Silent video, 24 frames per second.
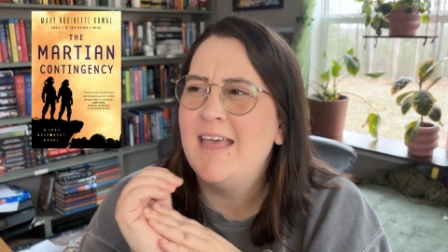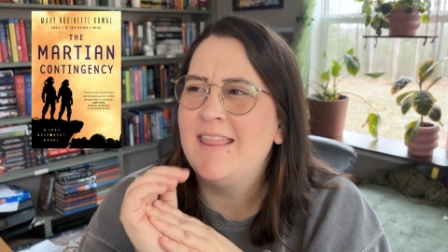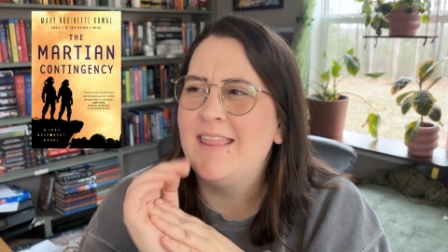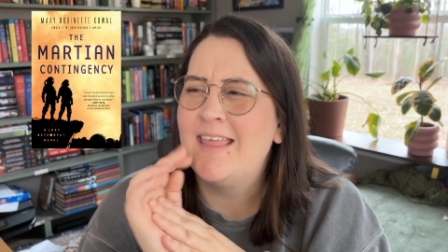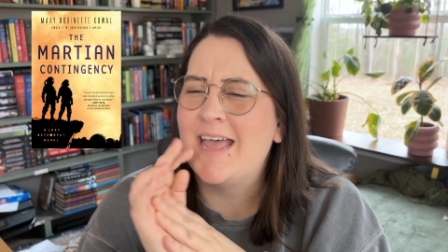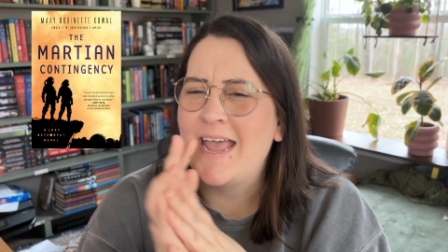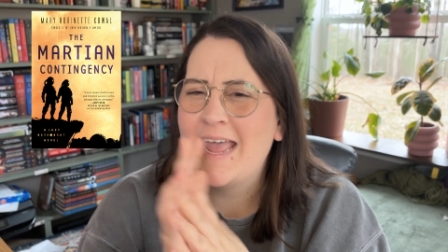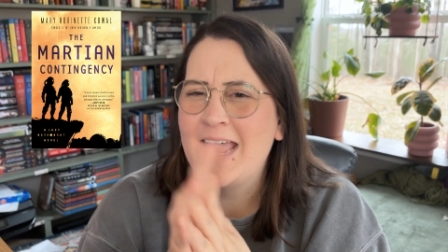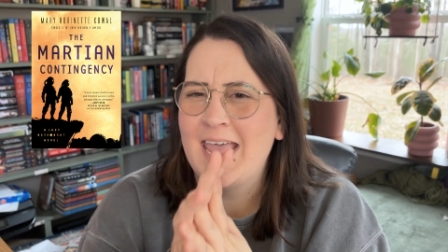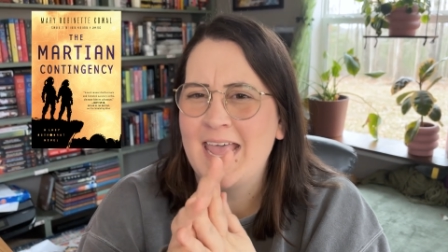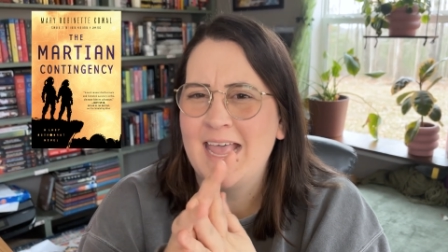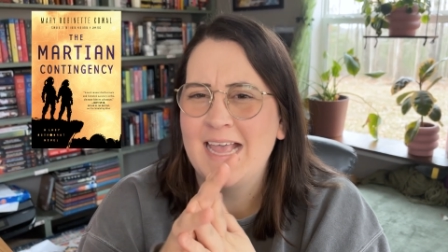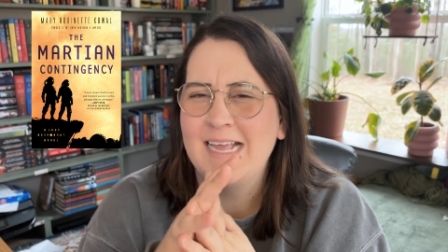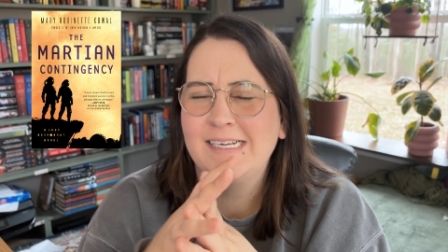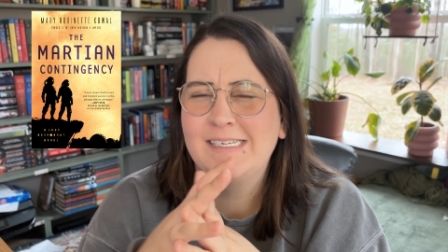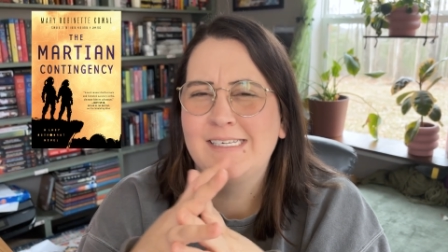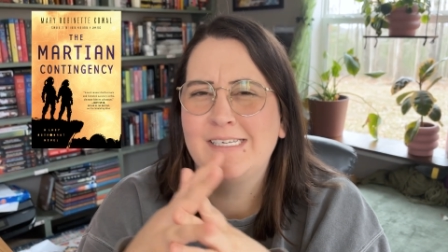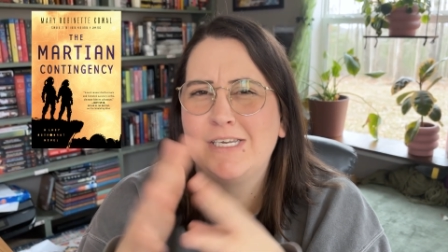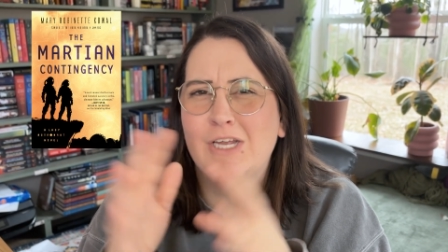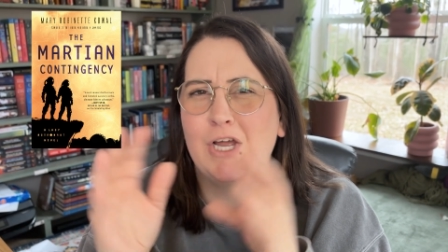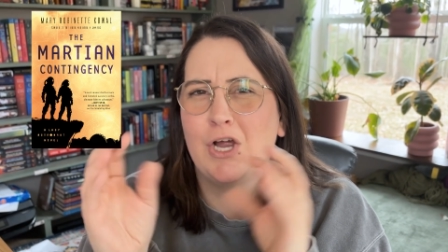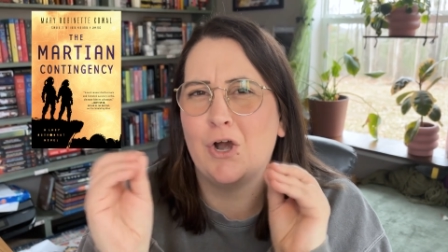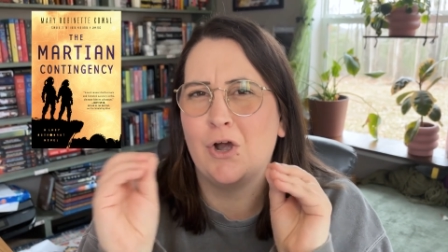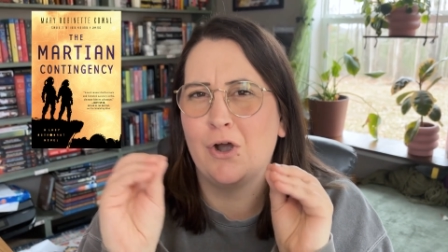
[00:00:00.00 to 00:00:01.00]
that
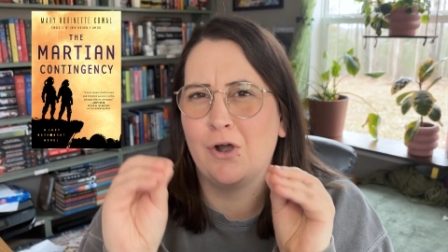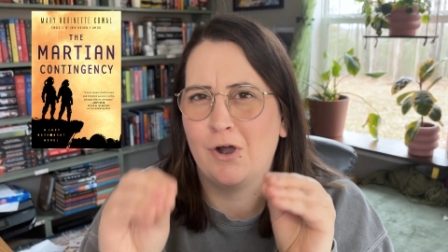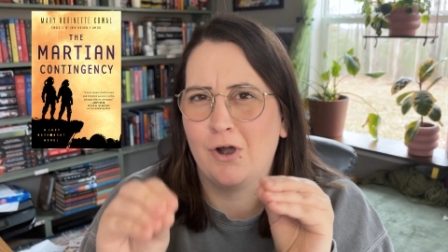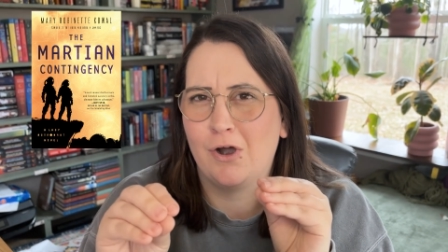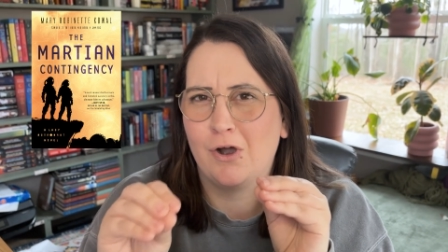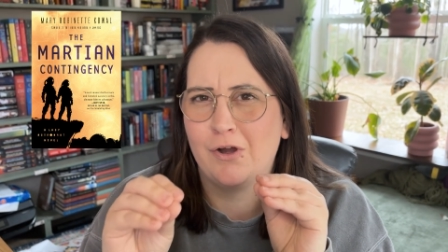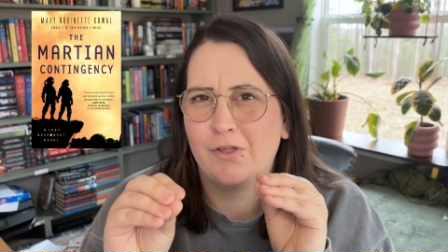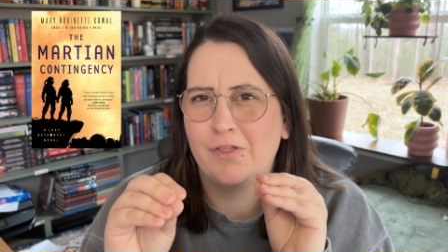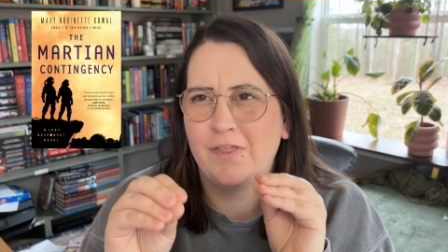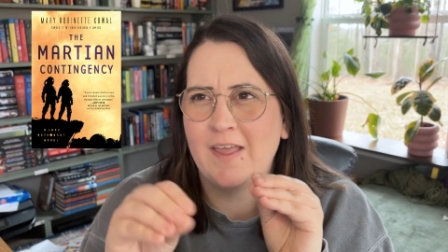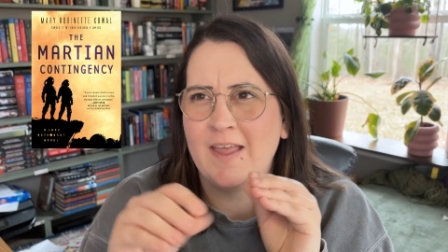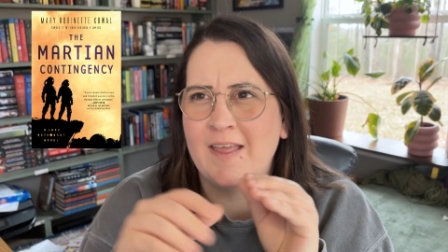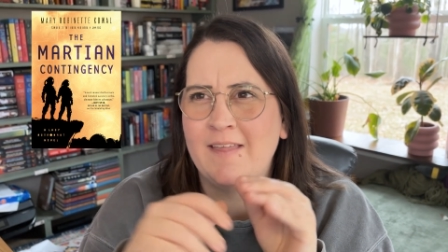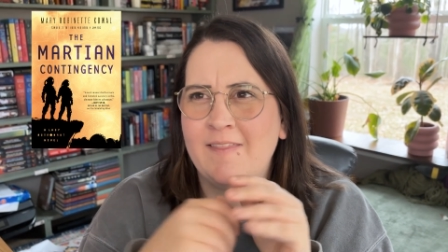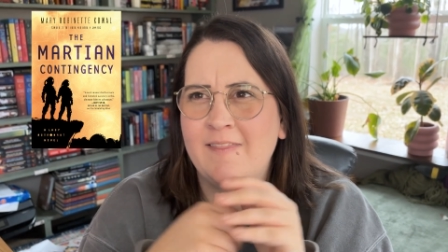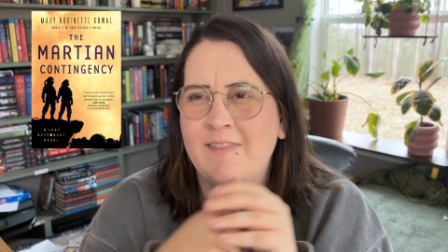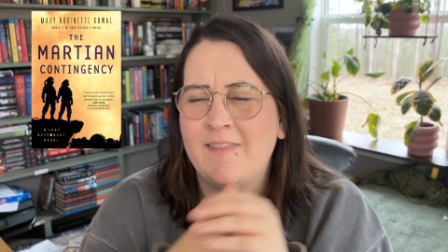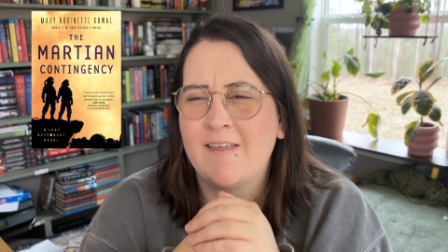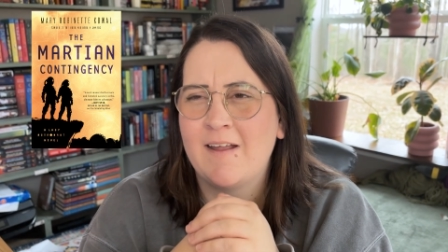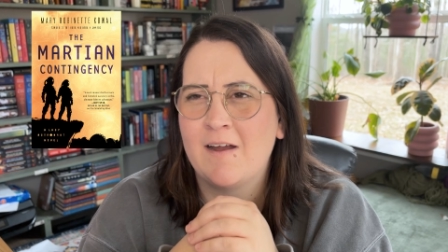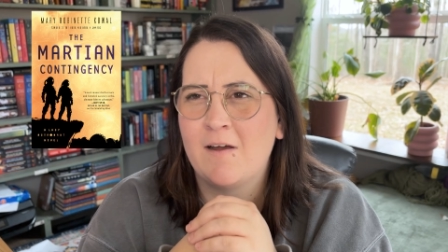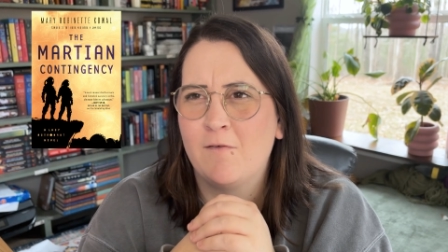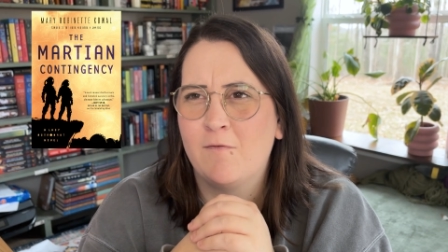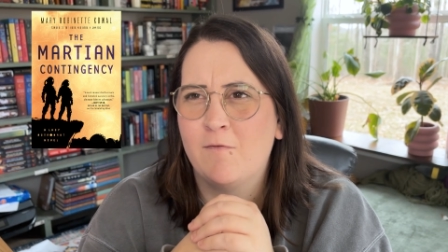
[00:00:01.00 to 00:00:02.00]
hit Earth
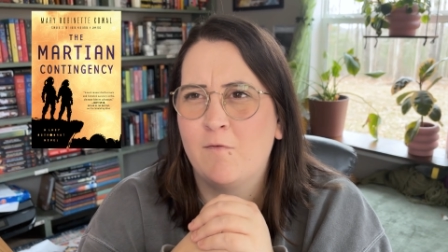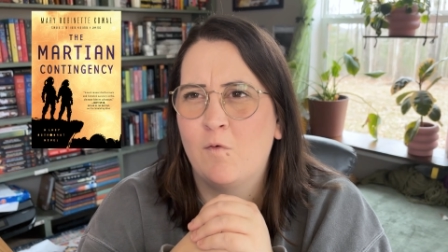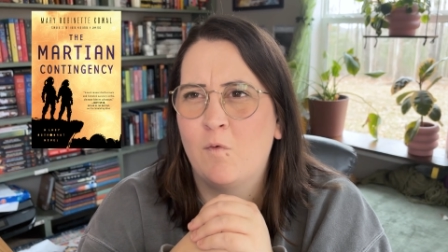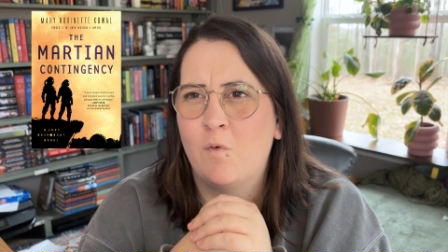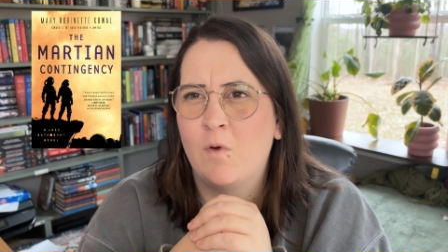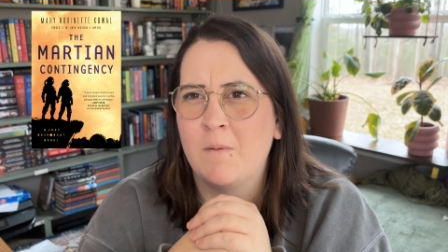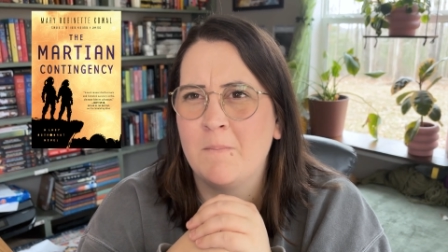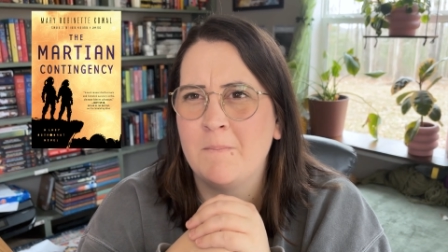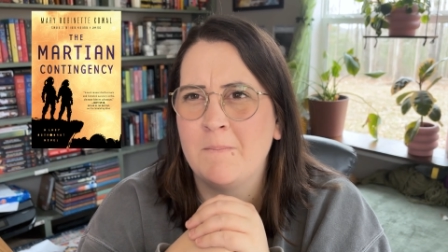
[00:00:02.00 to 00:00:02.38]
and therefore